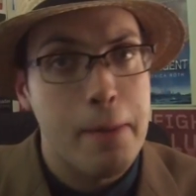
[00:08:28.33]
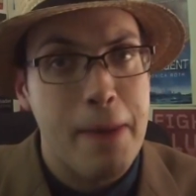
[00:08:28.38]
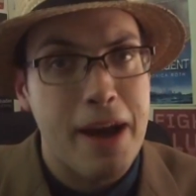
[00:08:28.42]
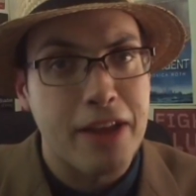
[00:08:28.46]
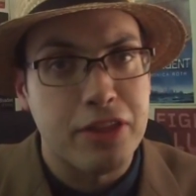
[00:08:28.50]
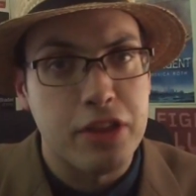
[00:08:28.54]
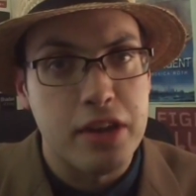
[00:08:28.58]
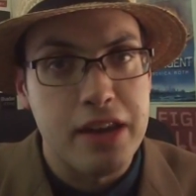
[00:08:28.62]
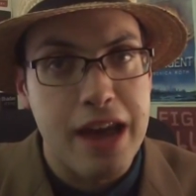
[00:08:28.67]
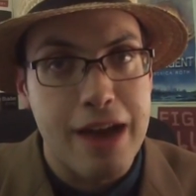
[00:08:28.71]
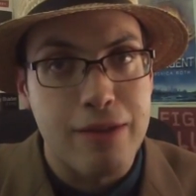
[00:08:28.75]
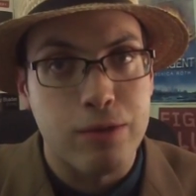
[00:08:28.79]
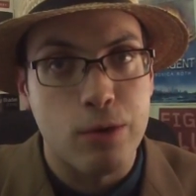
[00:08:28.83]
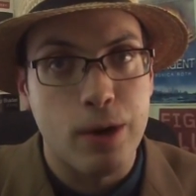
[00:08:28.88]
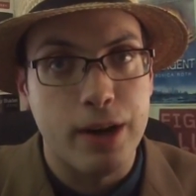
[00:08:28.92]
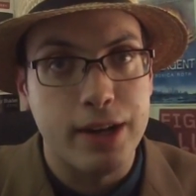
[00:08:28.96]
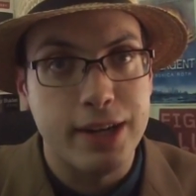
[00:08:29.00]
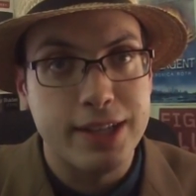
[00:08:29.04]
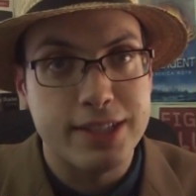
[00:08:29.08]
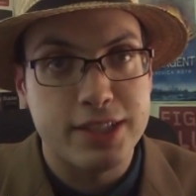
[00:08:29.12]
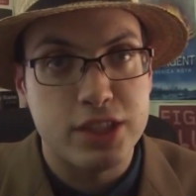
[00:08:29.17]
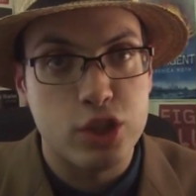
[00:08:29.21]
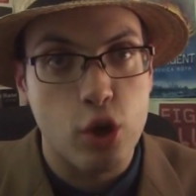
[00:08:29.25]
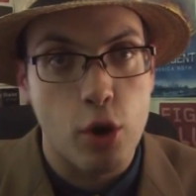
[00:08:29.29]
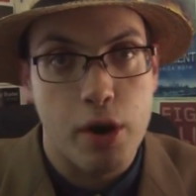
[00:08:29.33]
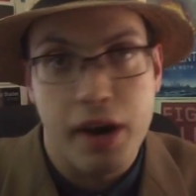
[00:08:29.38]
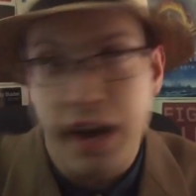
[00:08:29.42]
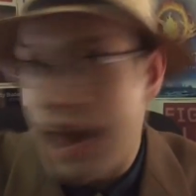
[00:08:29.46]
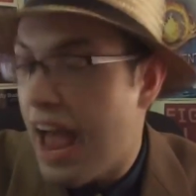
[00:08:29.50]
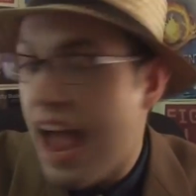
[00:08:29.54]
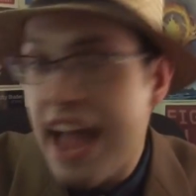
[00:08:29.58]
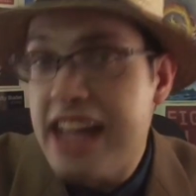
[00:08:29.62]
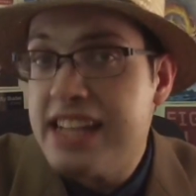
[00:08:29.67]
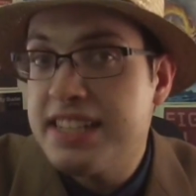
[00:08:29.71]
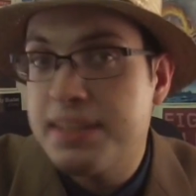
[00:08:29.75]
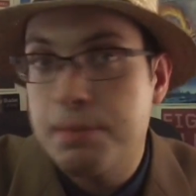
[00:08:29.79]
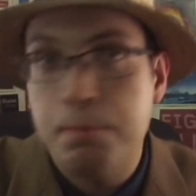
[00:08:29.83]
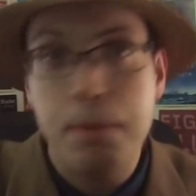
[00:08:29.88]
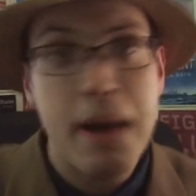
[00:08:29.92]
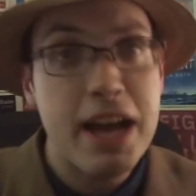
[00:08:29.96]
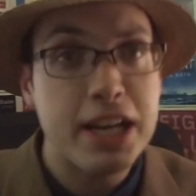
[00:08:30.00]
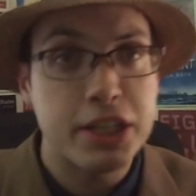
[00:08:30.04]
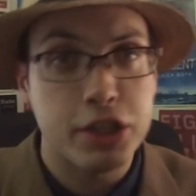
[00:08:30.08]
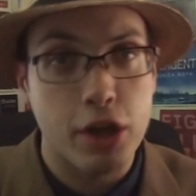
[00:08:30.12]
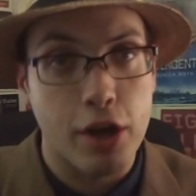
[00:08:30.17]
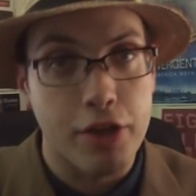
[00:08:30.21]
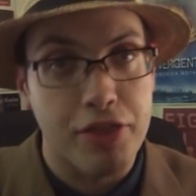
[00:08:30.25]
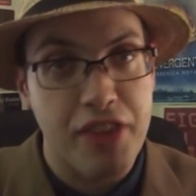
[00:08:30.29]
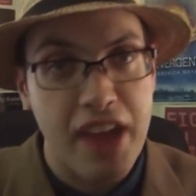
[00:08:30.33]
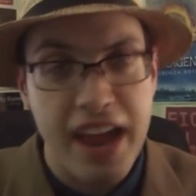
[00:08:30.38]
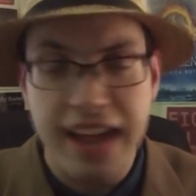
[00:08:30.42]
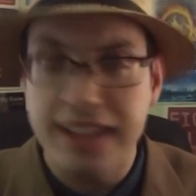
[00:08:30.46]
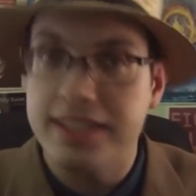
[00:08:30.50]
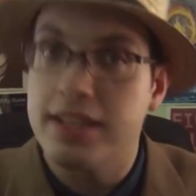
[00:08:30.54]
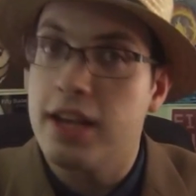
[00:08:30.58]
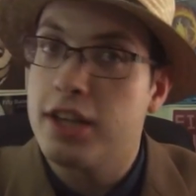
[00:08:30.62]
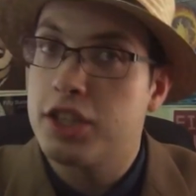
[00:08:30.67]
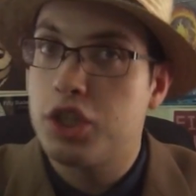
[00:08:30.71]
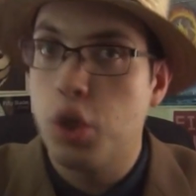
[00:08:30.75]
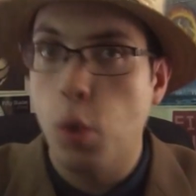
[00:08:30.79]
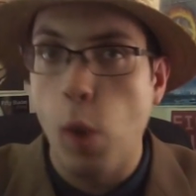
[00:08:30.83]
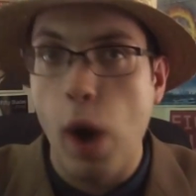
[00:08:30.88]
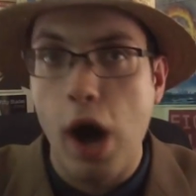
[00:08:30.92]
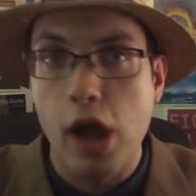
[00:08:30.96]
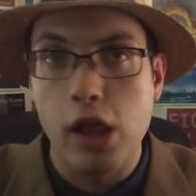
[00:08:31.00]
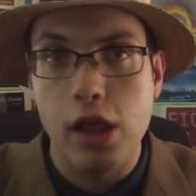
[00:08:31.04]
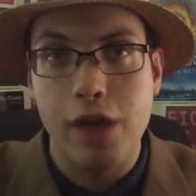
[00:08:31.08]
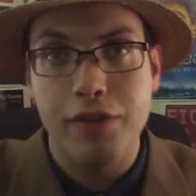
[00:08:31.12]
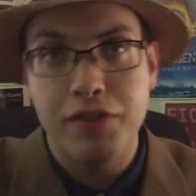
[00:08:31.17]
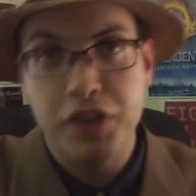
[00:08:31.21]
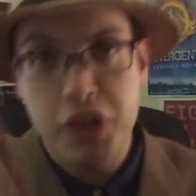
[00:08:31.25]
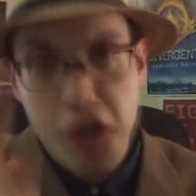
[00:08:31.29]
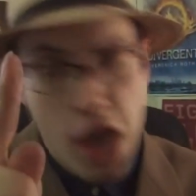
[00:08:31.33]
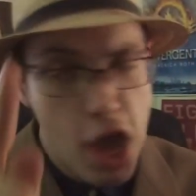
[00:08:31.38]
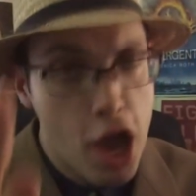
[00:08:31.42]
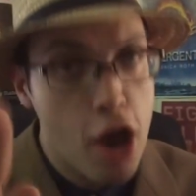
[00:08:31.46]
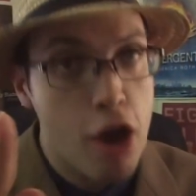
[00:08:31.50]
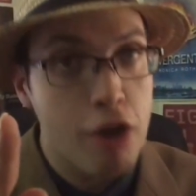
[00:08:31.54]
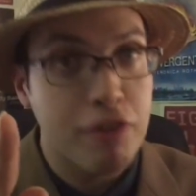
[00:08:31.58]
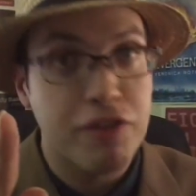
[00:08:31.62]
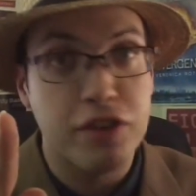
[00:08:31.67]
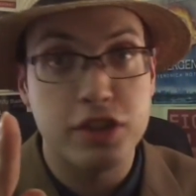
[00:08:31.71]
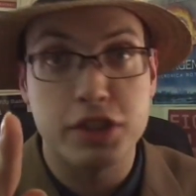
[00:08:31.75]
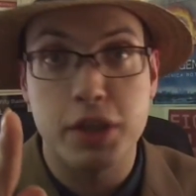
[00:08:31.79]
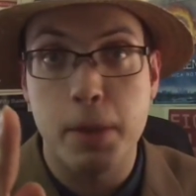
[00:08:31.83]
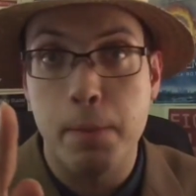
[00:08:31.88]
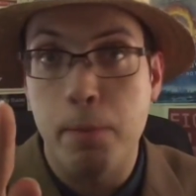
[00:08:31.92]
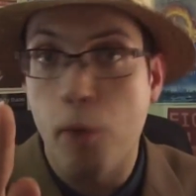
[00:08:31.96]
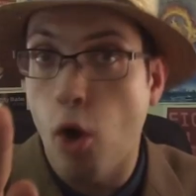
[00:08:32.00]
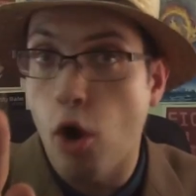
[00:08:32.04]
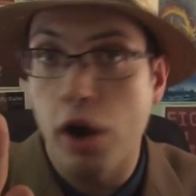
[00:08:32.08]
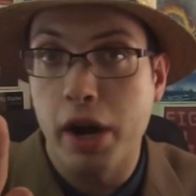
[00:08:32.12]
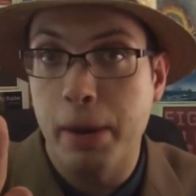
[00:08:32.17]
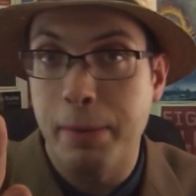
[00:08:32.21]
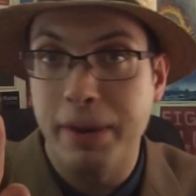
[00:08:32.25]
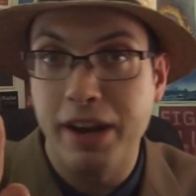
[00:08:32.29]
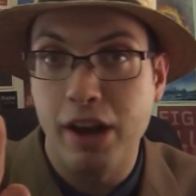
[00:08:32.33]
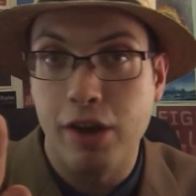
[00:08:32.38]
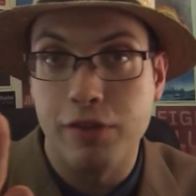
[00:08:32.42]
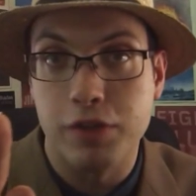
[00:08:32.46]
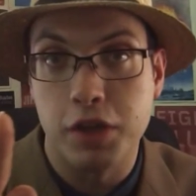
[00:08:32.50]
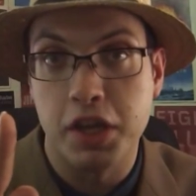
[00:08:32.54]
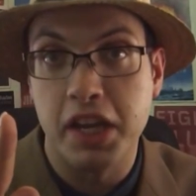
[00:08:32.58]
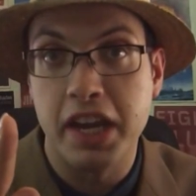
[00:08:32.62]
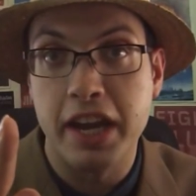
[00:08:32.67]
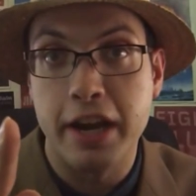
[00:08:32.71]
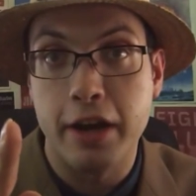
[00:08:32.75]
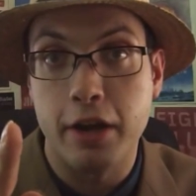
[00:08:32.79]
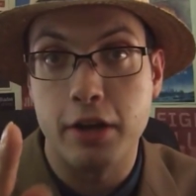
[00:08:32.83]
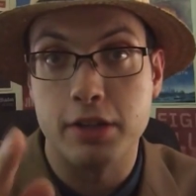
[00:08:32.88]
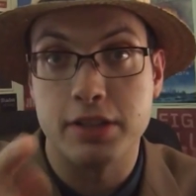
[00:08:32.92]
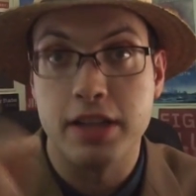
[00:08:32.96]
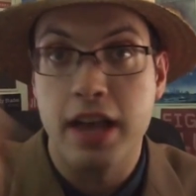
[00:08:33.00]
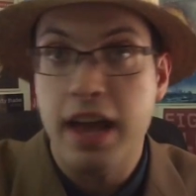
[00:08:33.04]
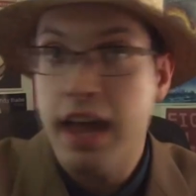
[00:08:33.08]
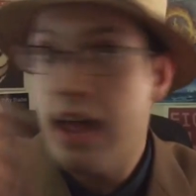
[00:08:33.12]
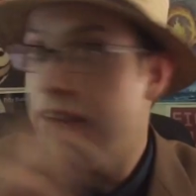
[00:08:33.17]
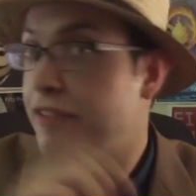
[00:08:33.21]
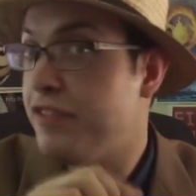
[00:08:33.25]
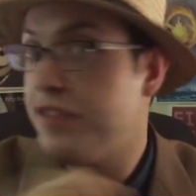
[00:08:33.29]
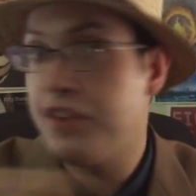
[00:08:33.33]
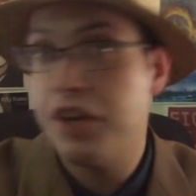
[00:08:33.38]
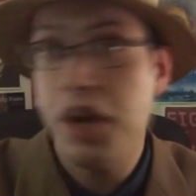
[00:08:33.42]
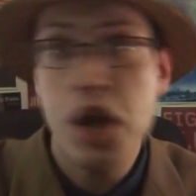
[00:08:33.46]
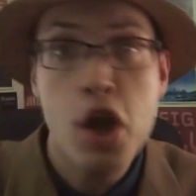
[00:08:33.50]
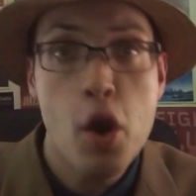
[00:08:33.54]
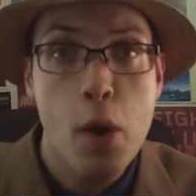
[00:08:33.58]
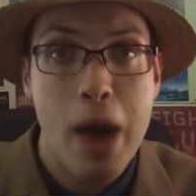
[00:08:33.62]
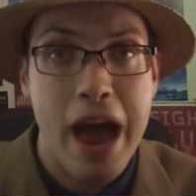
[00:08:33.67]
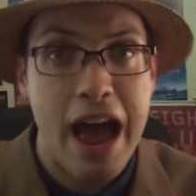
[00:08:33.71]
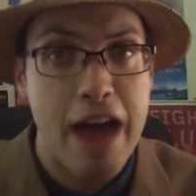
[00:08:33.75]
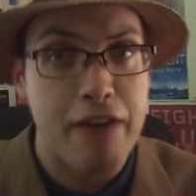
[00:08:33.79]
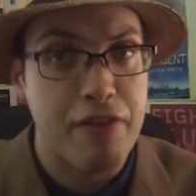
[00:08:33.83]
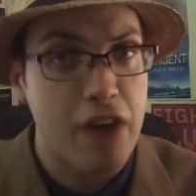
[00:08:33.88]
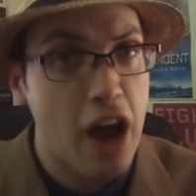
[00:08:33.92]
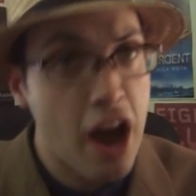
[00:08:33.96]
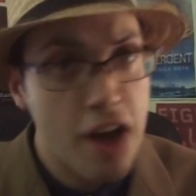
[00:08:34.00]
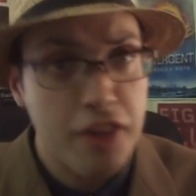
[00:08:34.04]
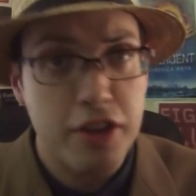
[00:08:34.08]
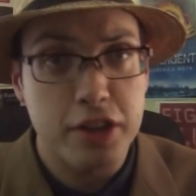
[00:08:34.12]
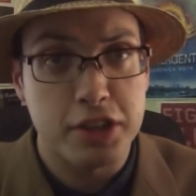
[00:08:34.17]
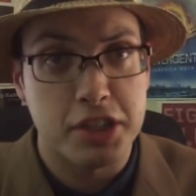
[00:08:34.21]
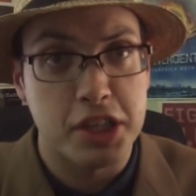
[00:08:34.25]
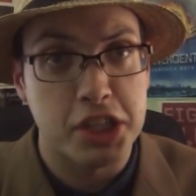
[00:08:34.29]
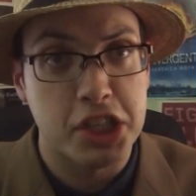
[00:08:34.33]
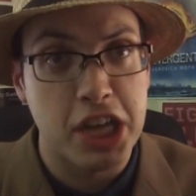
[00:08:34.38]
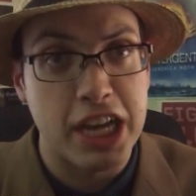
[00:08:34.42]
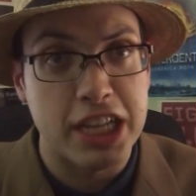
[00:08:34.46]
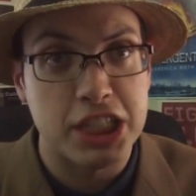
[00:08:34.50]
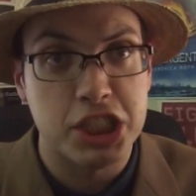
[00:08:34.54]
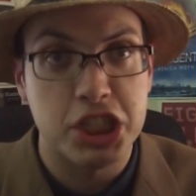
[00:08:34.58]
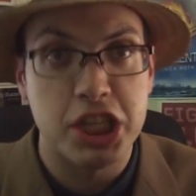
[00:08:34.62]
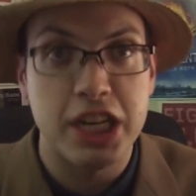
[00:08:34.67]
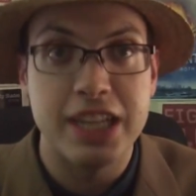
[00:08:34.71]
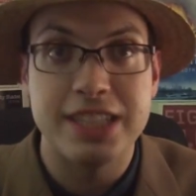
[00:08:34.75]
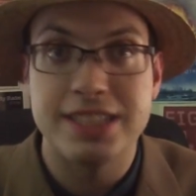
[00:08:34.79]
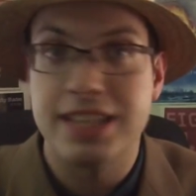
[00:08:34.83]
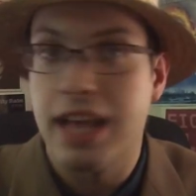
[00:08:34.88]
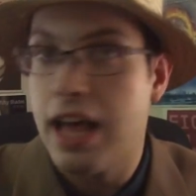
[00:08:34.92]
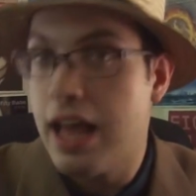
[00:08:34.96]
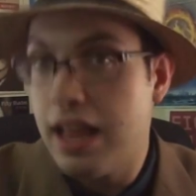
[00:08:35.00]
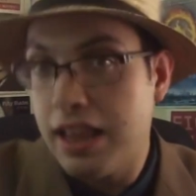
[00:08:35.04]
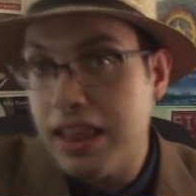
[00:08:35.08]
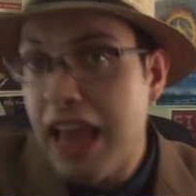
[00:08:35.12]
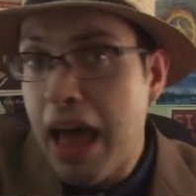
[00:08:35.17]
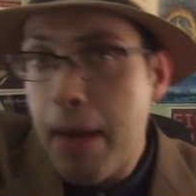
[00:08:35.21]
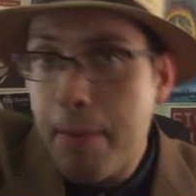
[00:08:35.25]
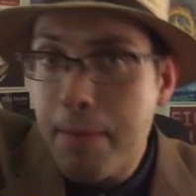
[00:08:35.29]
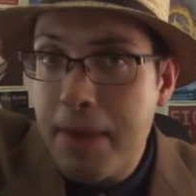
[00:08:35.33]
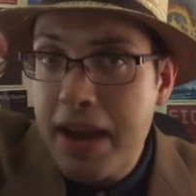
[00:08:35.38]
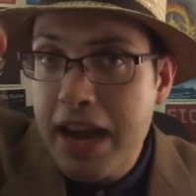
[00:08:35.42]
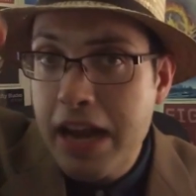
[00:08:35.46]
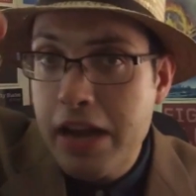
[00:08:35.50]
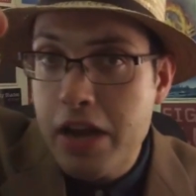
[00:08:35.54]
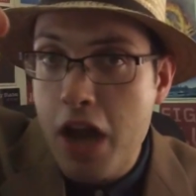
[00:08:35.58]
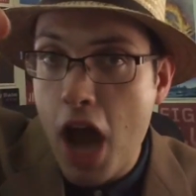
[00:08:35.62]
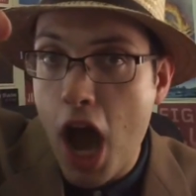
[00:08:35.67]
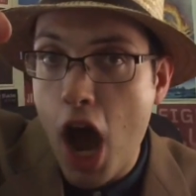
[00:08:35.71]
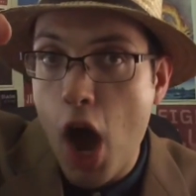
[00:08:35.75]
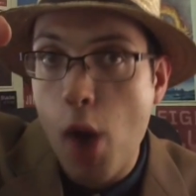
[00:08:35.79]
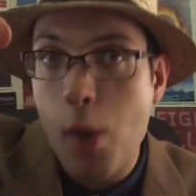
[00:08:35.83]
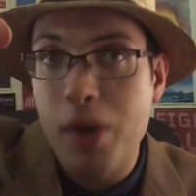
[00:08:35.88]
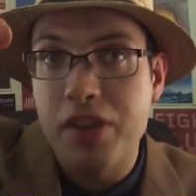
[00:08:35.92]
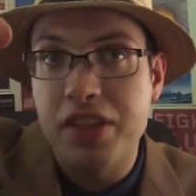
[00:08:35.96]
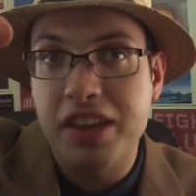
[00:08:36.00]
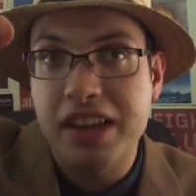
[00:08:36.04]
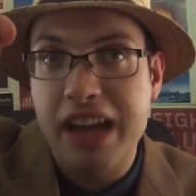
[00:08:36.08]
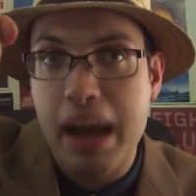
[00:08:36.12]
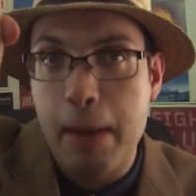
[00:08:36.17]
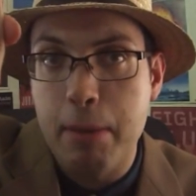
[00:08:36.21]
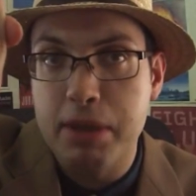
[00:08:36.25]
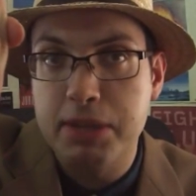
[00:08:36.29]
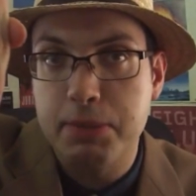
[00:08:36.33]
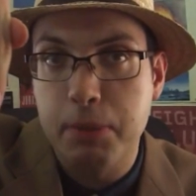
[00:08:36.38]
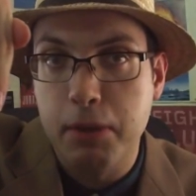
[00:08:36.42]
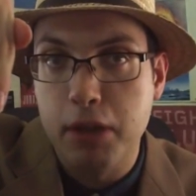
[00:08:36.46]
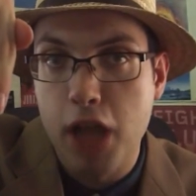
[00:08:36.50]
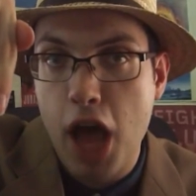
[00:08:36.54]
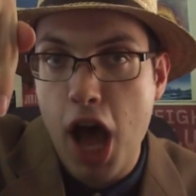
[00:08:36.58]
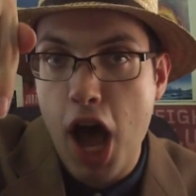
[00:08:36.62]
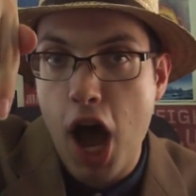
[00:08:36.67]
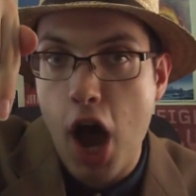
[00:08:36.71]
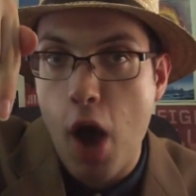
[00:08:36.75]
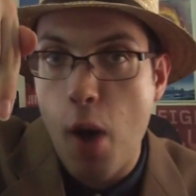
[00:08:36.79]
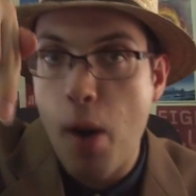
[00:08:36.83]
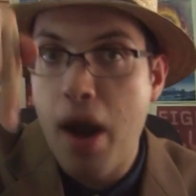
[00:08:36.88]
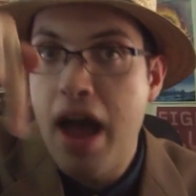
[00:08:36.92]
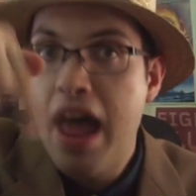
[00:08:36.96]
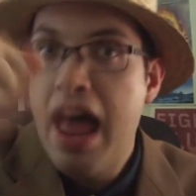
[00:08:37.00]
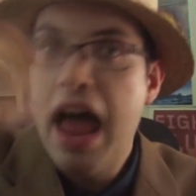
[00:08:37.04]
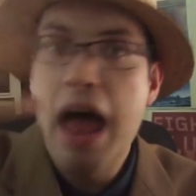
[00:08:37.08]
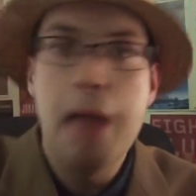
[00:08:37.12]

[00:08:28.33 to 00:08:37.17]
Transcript: about The Neverending Story? A special thanks to all of you for supporting me over the years. If you have other suggestions, let me know in the comments below.